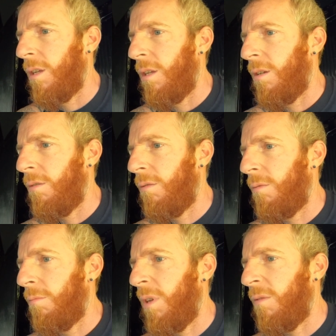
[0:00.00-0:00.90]
No,
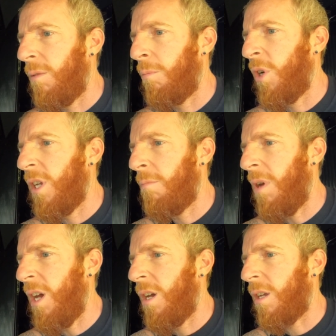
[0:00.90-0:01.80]
may have to bring you
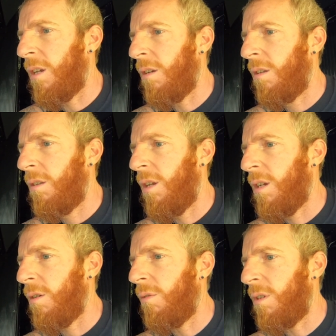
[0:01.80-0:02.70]
back and
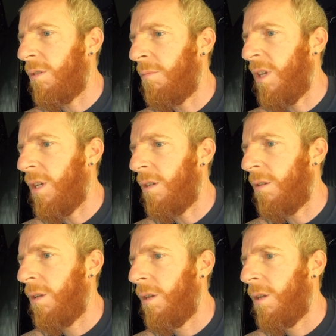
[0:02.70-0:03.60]
tinker with some things.